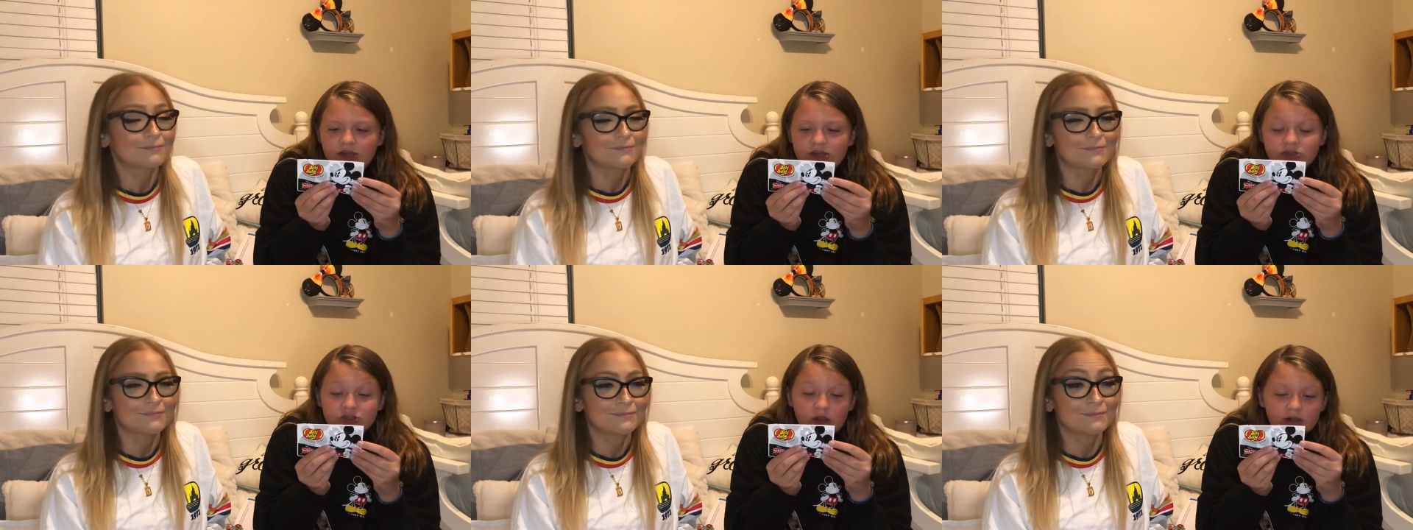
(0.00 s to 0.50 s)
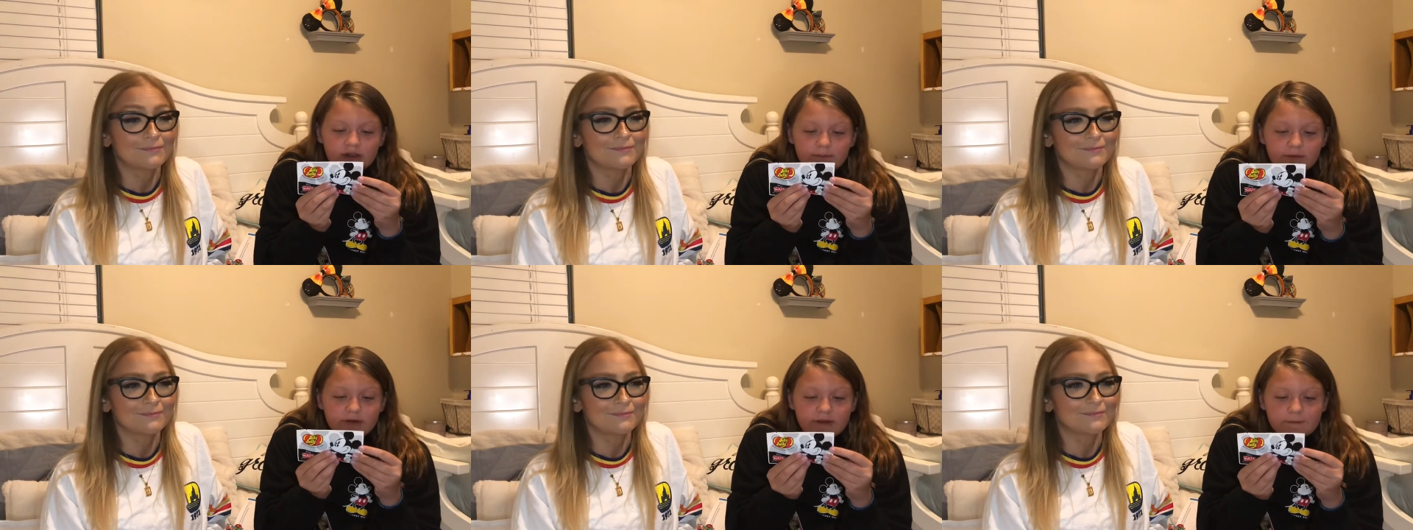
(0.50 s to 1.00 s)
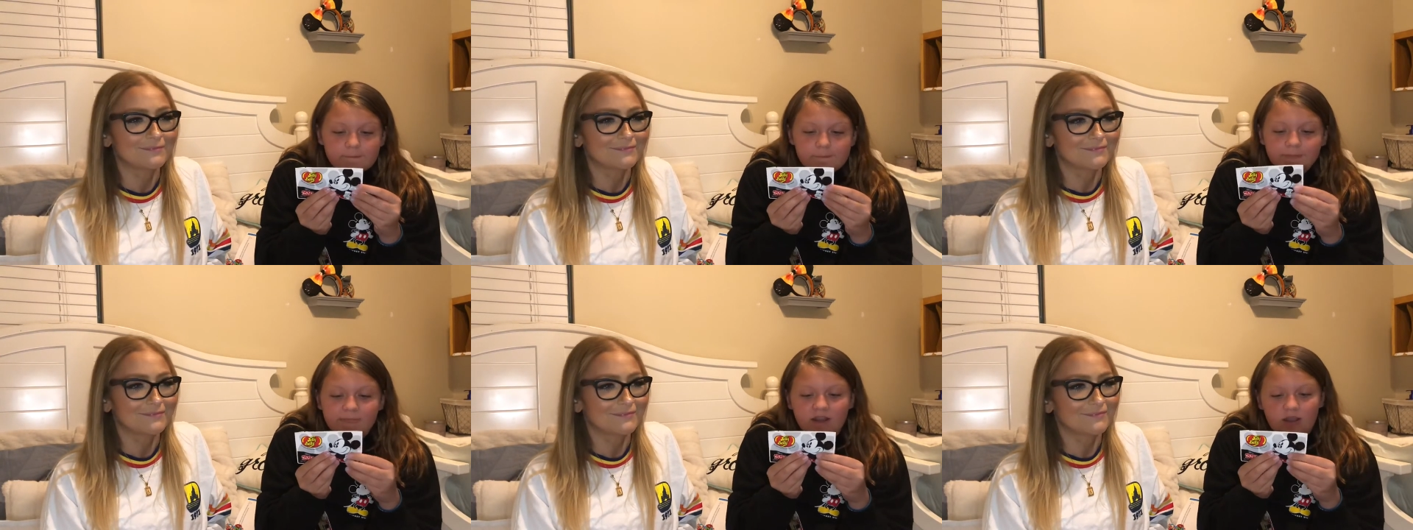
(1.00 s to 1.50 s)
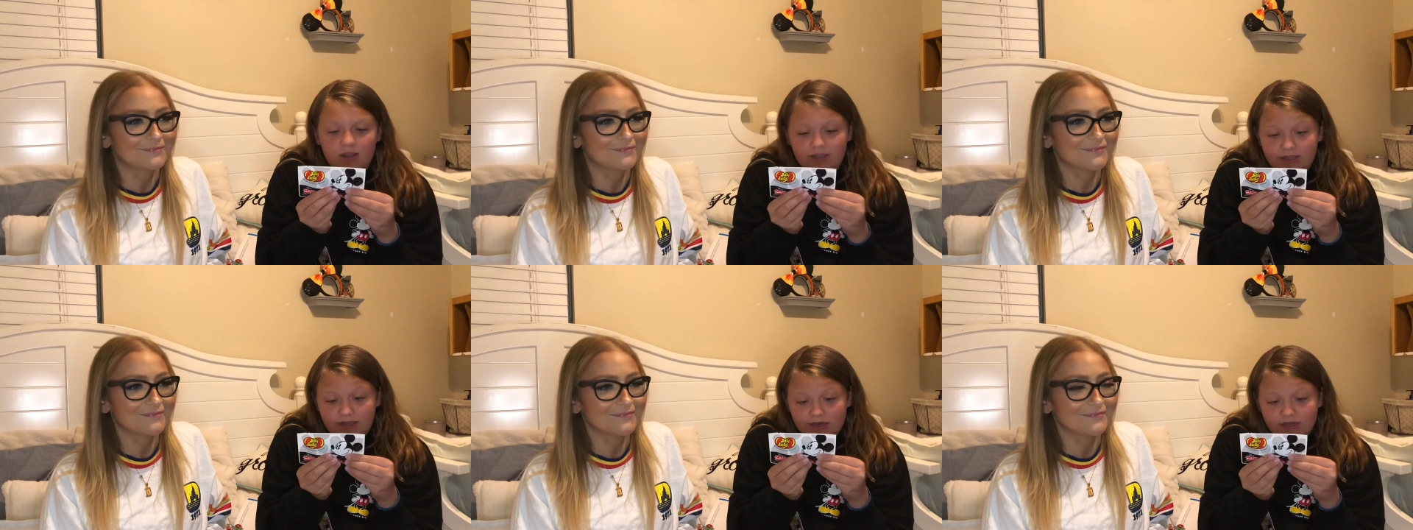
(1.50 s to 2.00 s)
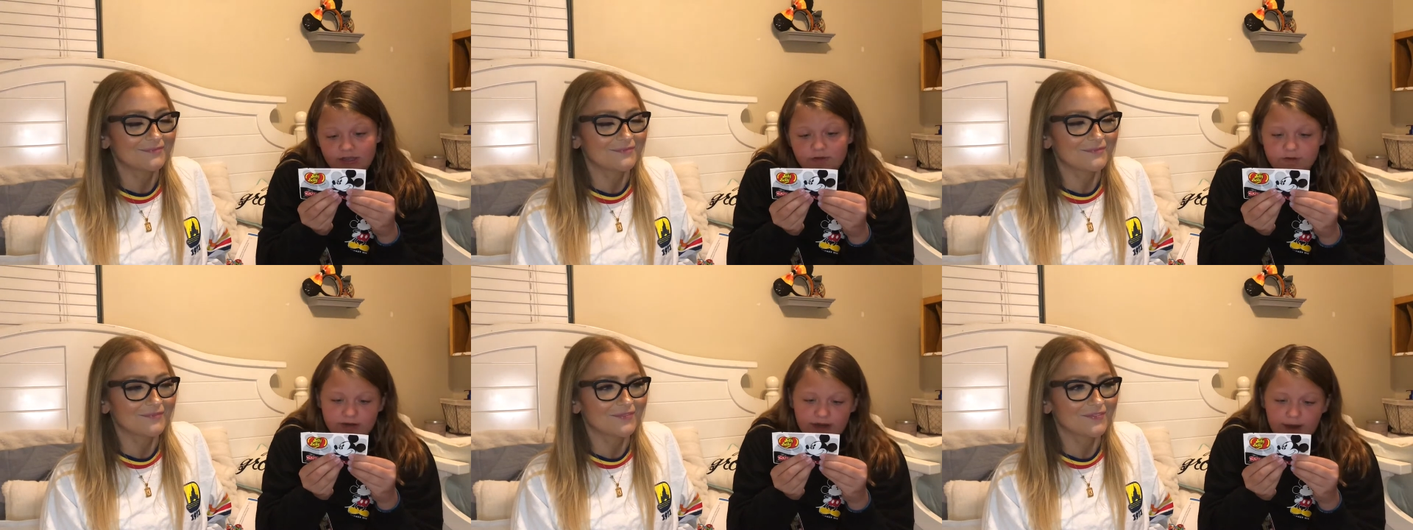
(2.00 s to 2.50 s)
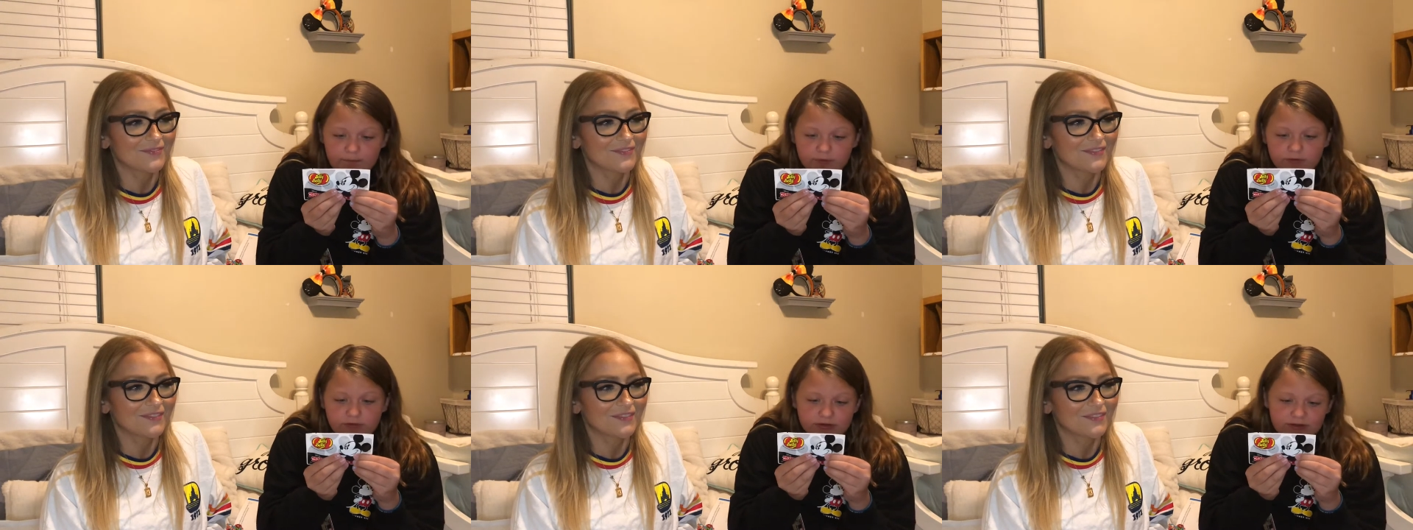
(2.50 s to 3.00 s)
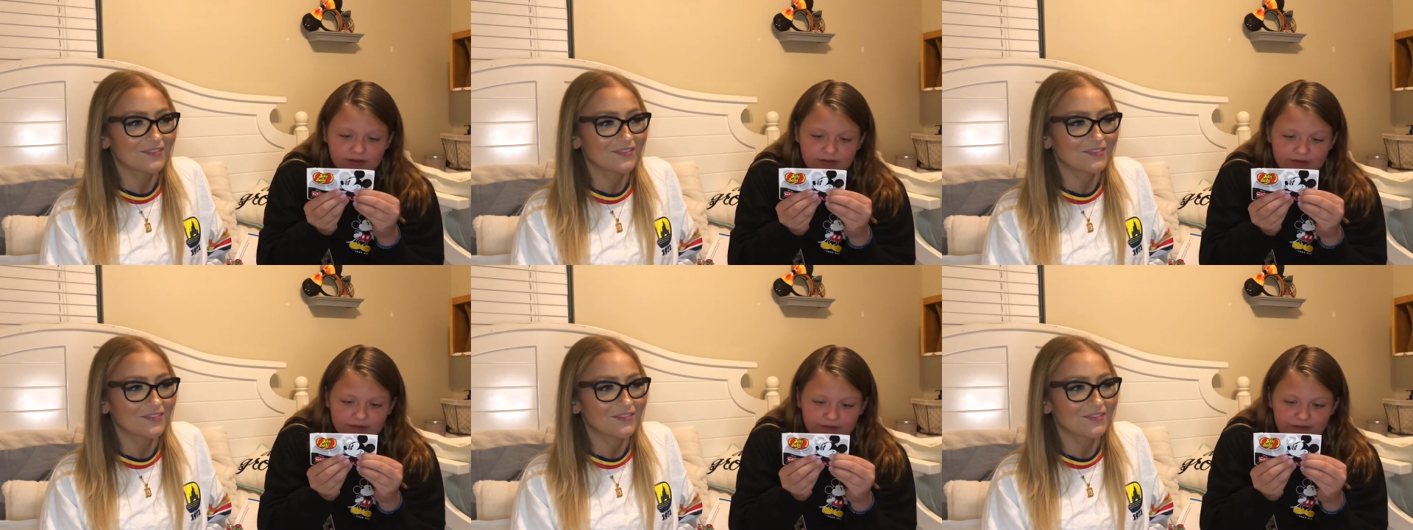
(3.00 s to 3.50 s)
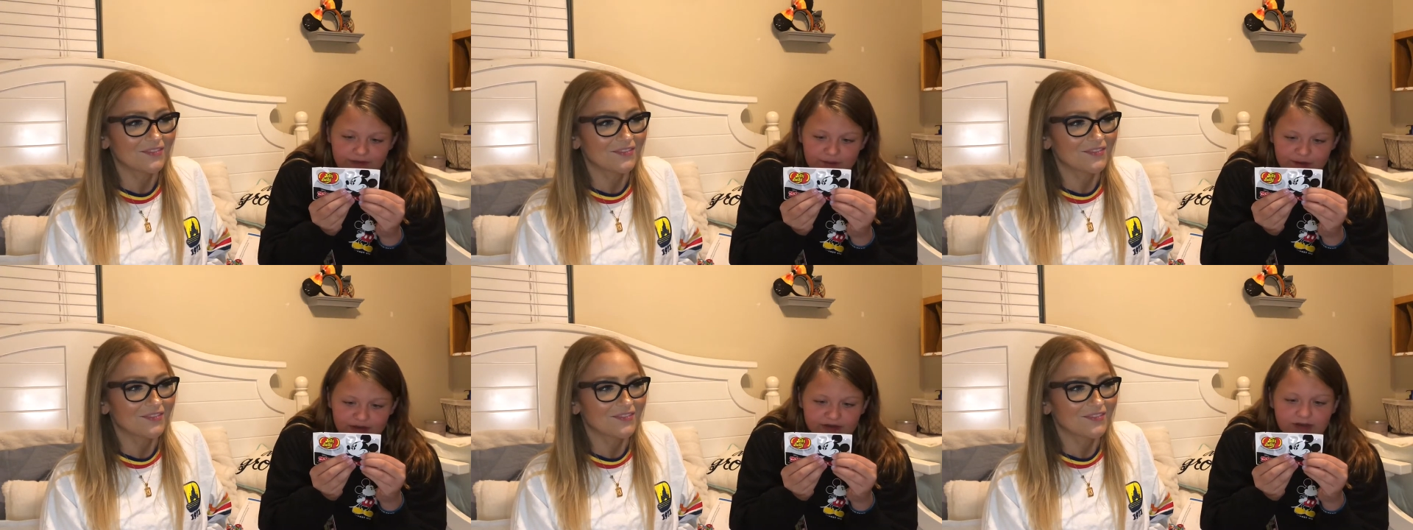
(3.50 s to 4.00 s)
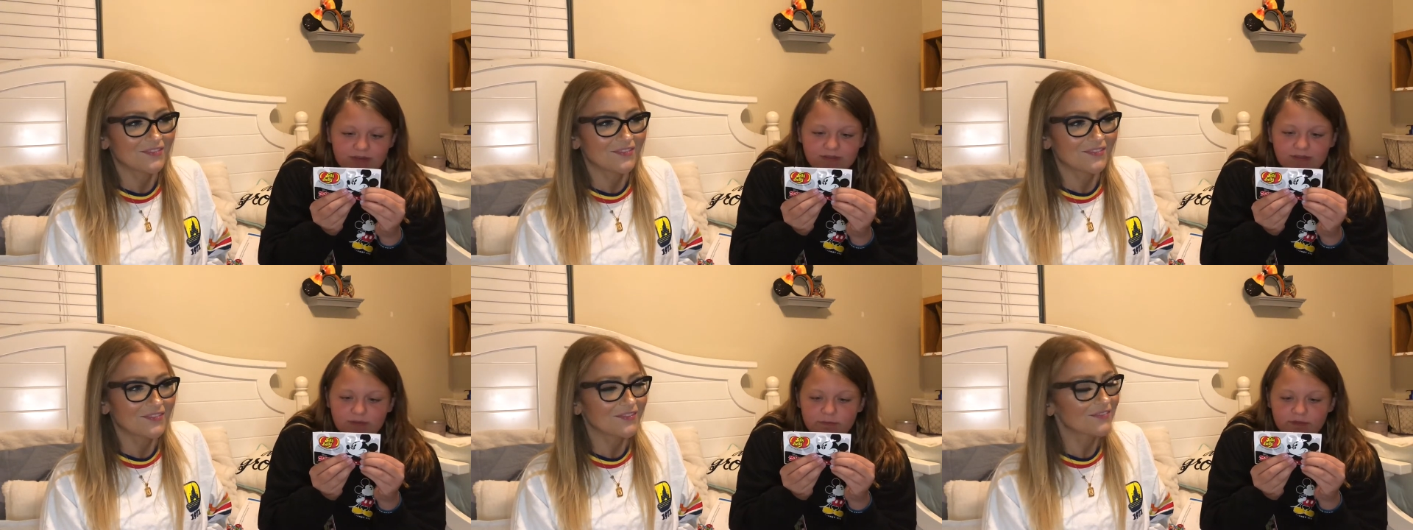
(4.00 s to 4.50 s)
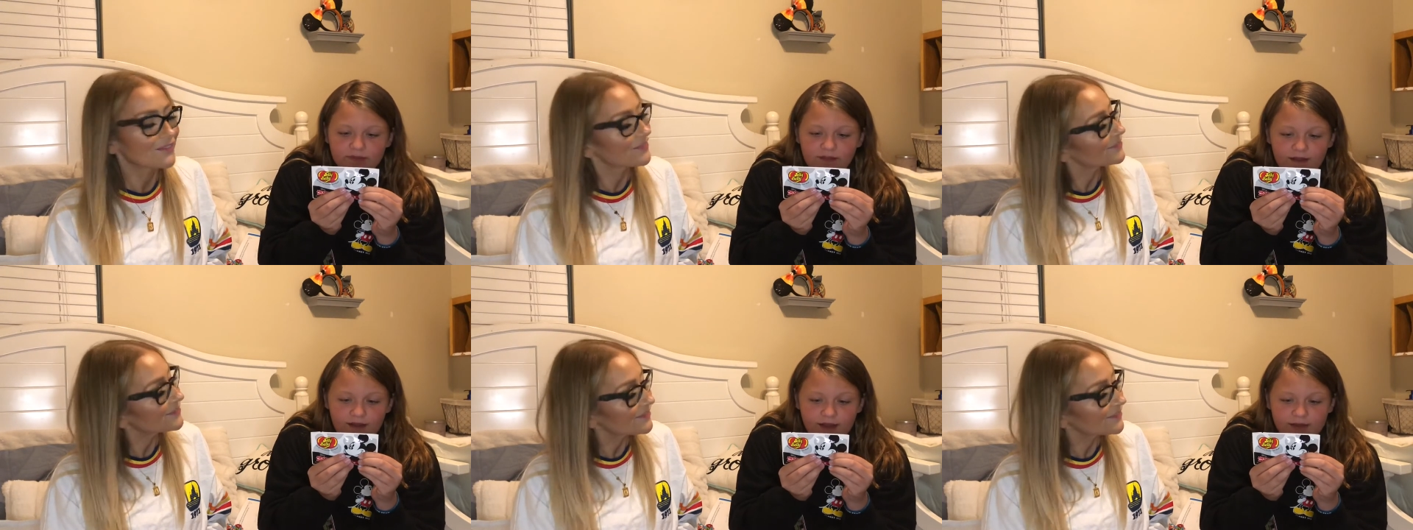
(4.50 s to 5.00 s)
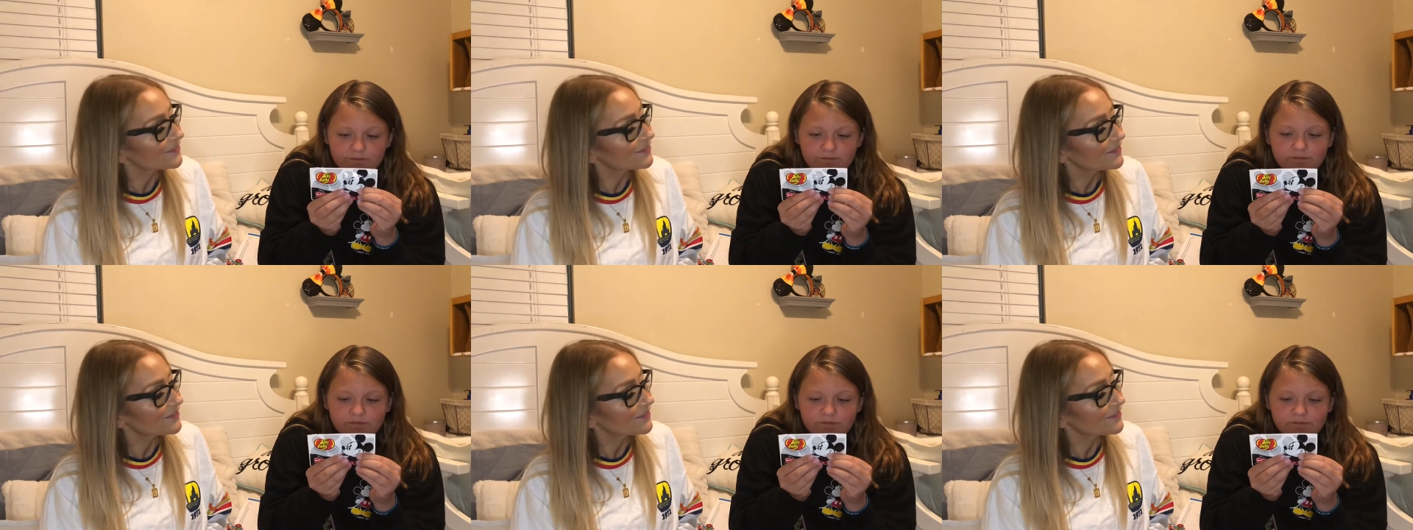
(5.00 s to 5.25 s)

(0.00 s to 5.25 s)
Speaker 1: chocolate pudding, cotton candy, green apple, lemon lime,